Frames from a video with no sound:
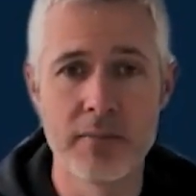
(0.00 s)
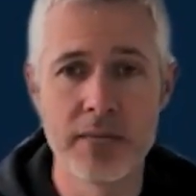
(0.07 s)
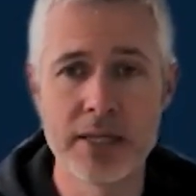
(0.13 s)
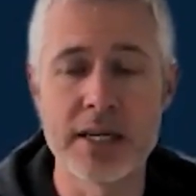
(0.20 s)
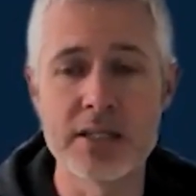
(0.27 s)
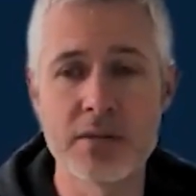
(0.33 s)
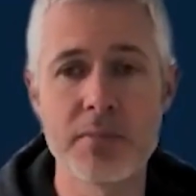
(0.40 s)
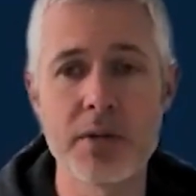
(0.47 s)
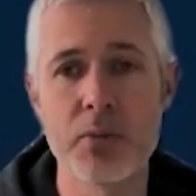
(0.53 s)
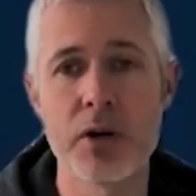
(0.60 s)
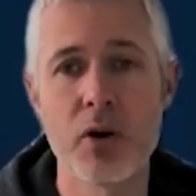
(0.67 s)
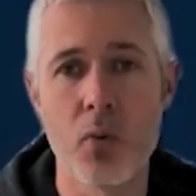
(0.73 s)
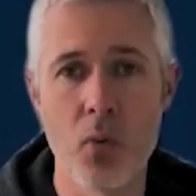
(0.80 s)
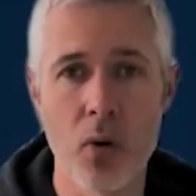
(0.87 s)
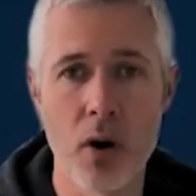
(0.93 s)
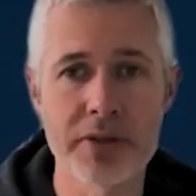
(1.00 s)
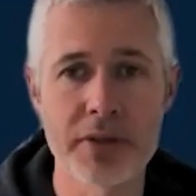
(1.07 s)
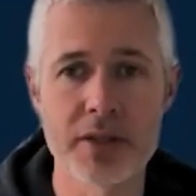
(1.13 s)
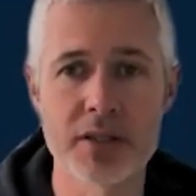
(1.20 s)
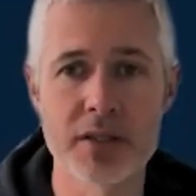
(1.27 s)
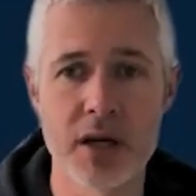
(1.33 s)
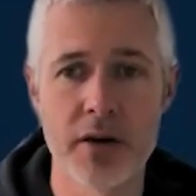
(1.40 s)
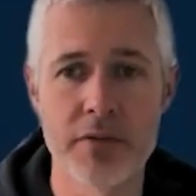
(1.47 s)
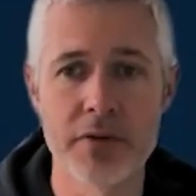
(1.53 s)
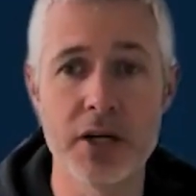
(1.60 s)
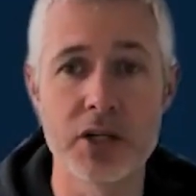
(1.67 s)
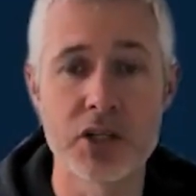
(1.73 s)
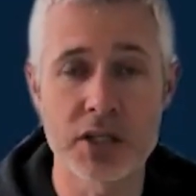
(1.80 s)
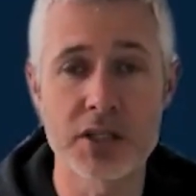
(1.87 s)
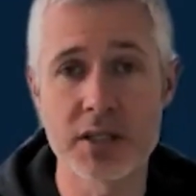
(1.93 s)
That doesn't mean we don't want this stuff.
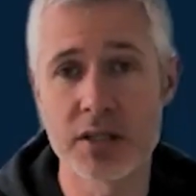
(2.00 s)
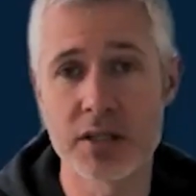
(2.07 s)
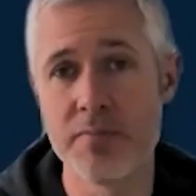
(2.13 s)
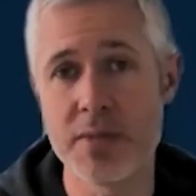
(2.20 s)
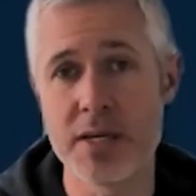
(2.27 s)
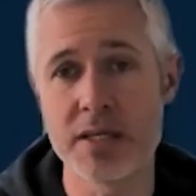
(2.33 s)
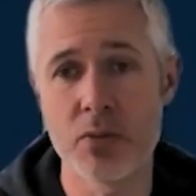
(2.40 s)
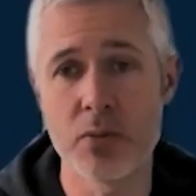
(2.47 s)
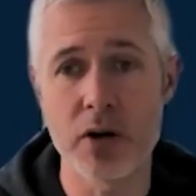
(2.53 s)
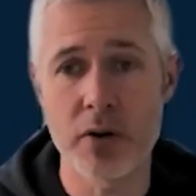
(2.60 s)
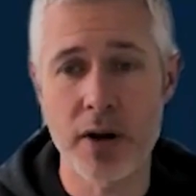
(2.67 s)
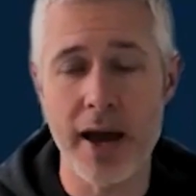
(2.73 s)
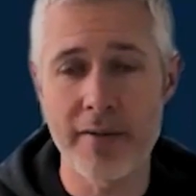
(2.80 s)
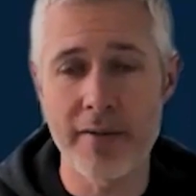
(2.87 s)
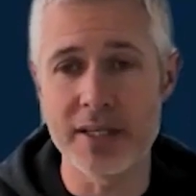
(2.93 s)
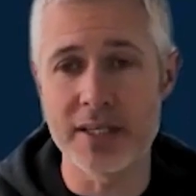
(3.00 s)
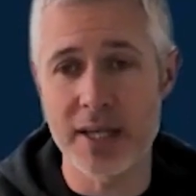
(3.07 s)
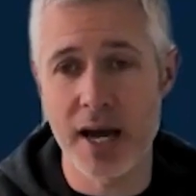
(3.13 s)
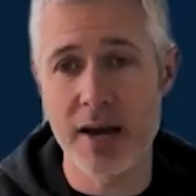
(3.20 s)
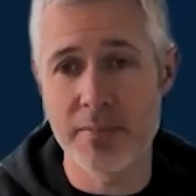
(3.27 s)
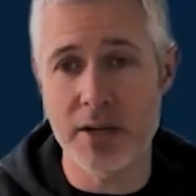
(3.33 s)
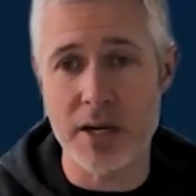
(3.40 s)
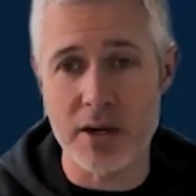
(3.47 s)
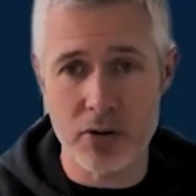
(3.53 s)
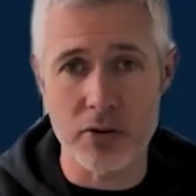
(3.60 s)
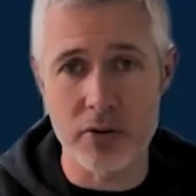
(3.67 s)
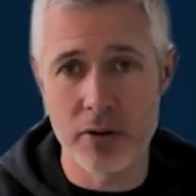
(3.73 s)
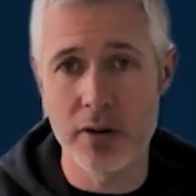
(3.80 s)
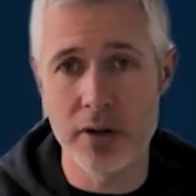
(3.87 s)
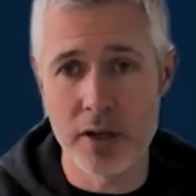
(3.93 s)
It just means that we don't have any time
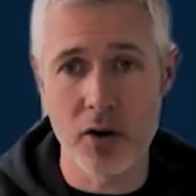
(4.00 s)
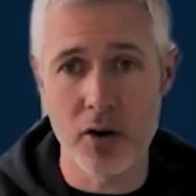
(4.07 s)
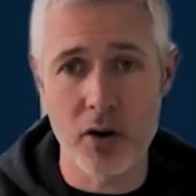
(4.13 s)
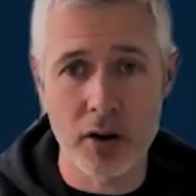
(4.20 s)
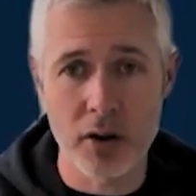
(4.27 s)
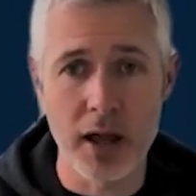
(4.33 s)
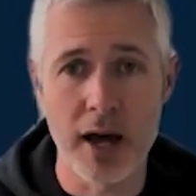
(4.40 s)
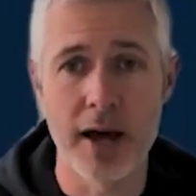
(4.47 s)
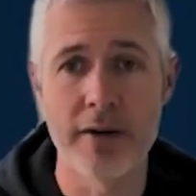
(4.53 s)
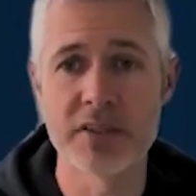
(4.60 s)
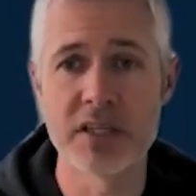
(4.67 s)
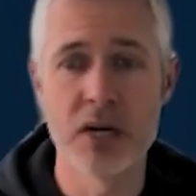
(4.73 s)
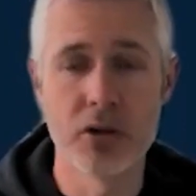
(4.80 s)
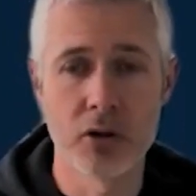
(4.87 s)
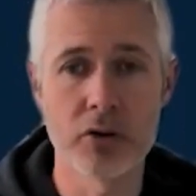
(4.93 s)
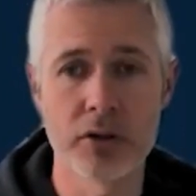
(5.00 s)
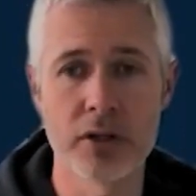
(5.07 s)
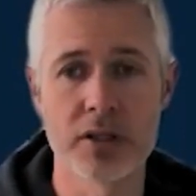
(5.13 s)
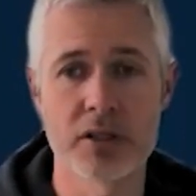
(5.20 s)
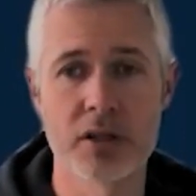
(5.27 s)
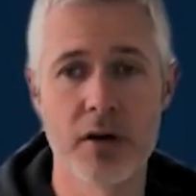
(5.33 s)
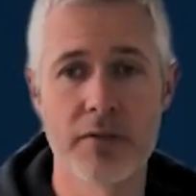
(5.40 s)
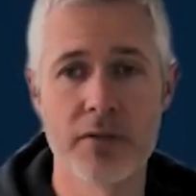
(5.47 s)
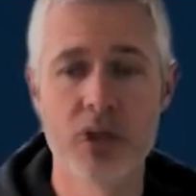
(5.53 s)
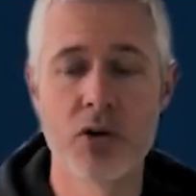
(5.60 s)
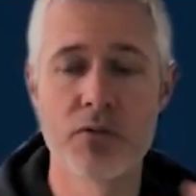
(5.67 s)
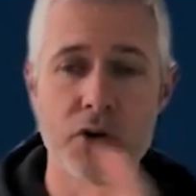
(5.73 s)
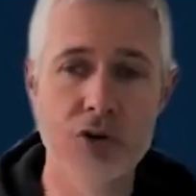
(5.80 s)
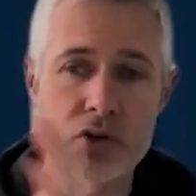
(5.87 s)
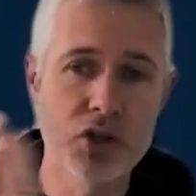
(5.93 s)
here in our lives to learn this stuff. So
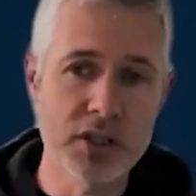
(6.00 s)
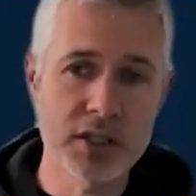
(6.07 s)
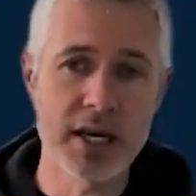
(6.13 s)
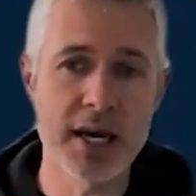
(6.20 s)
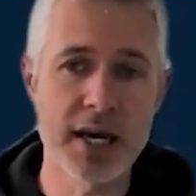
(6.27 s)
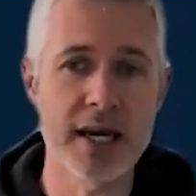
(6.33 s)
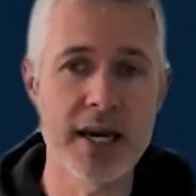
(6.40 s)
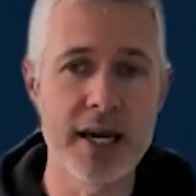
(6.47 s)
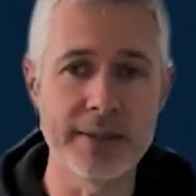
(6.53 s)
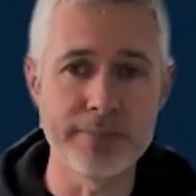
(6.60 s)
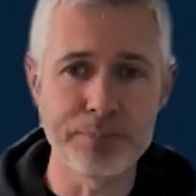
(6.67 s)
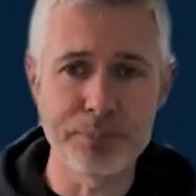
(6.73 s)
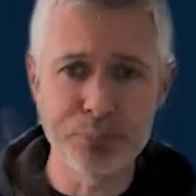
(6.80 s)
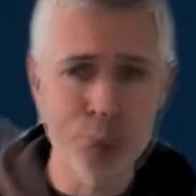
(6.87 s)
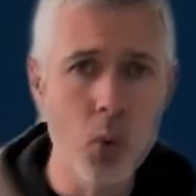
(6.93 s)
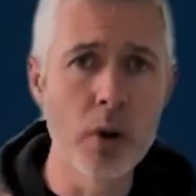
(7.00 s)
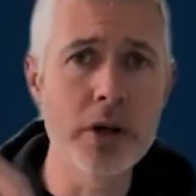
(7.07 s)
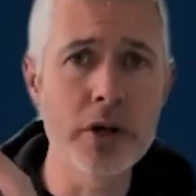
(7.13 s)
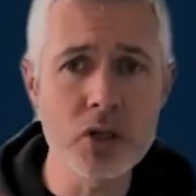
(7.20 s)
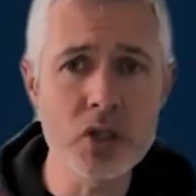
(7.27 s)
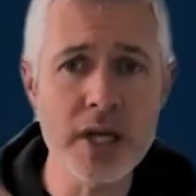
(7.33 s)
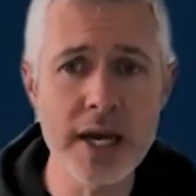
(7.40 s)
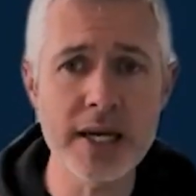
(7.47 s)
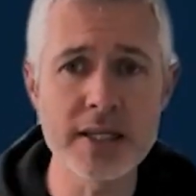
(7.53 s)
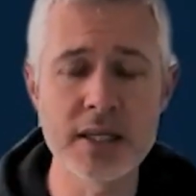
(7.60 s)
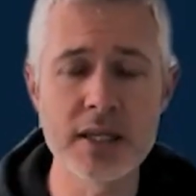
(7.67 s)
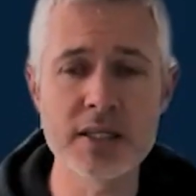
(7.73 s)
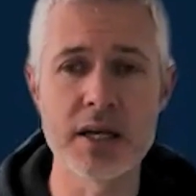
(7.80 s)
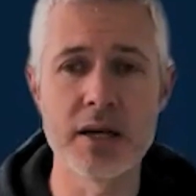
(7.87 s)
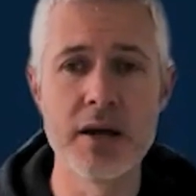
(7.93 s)
if you're just getting in, what you're saying is,
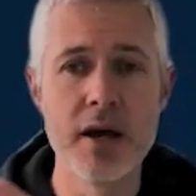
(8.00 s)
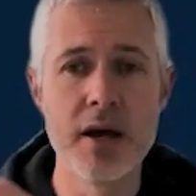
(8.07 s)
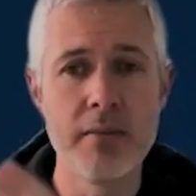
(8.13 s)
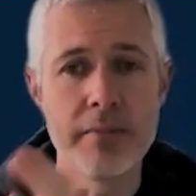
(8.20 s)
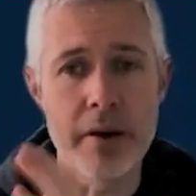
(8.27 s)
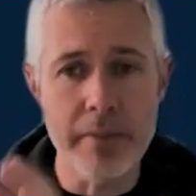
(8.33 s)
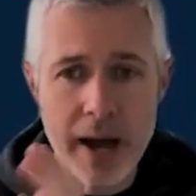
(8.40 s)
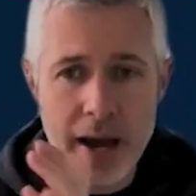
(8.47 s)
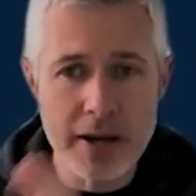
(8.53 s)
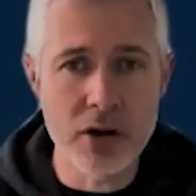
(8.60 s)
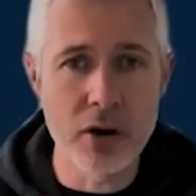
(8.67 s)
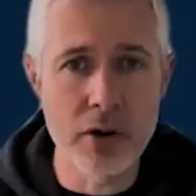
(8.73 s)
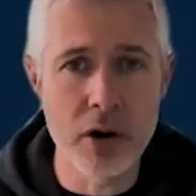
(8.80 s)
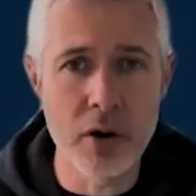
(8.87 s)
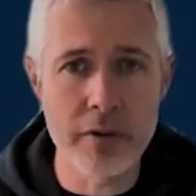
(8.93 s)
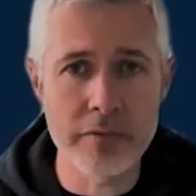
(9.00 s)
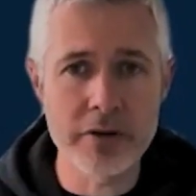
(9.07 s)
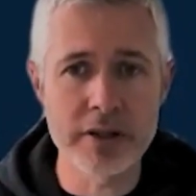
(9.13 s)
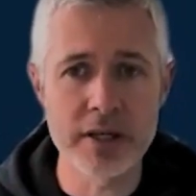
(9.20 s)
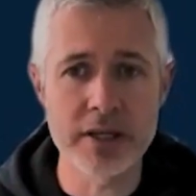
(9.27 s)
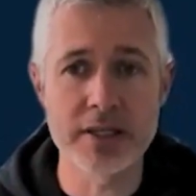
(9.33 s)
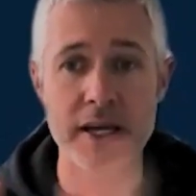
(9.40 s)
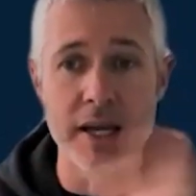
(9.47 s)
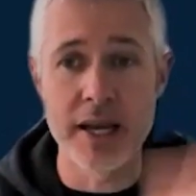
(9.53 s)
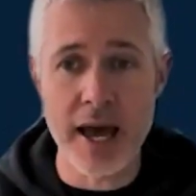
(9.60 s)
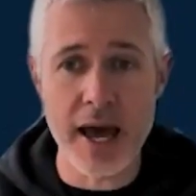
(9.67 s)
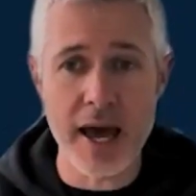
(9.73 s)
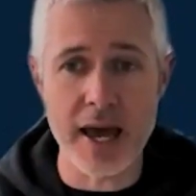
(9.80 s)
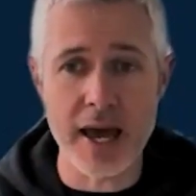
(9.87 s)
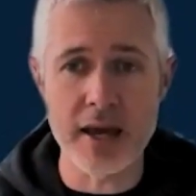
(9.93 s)
listen, maybe I don't know everything
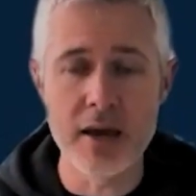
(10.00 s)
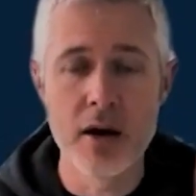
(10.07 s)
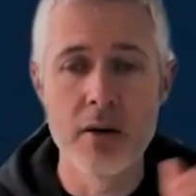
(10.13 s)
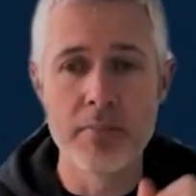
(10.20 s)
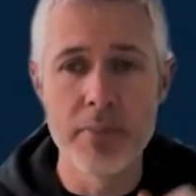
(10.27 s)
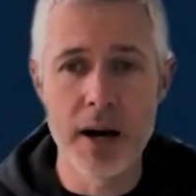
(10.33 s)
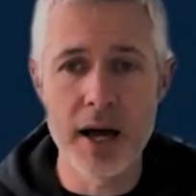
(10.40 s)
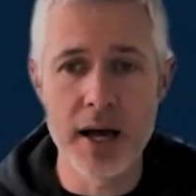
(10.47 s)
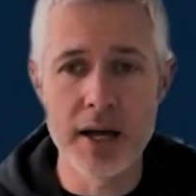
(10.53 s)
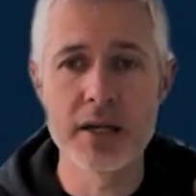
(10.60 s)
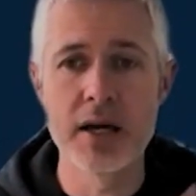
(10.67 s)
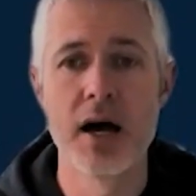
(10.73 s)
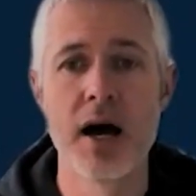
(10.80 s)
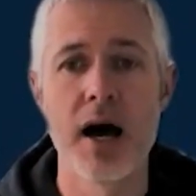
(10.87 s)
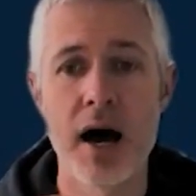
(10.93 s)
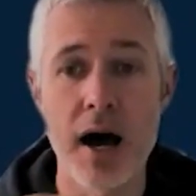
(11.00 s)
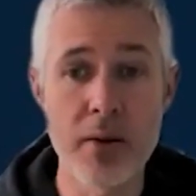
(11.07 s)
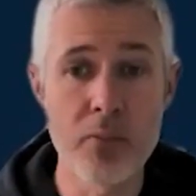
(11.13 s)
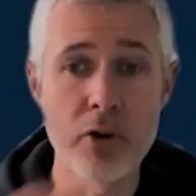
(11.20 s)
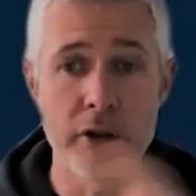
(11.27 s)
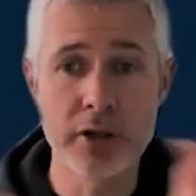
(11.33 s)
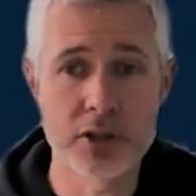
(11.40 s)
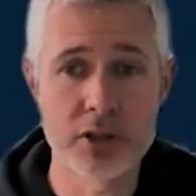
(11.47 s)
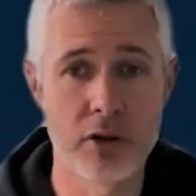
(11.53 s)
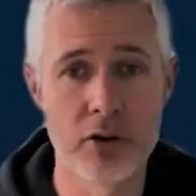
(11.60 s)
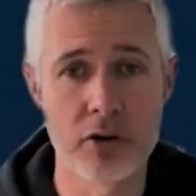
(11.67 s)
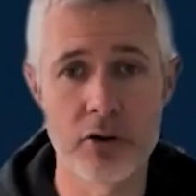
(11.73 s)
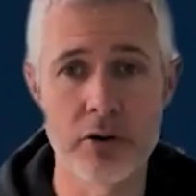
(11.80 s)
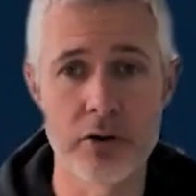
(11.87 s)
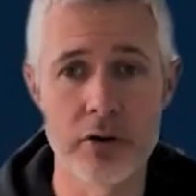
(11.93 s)
today, but I'm willing to
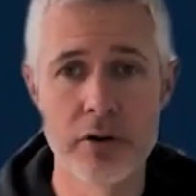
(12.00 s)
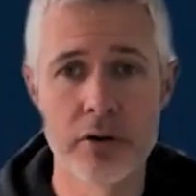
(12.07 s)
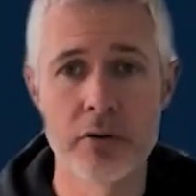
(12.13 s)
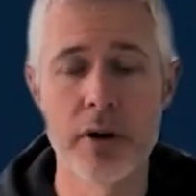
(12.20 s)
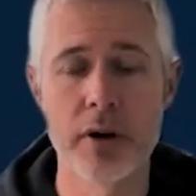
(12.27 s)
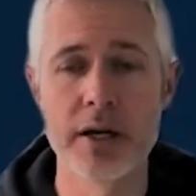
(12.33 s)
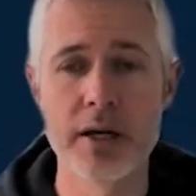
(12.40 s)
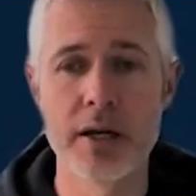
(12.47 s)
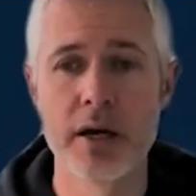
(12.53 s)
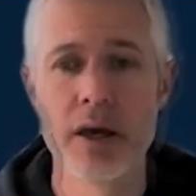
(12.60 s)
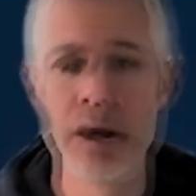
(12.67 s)
learn, right?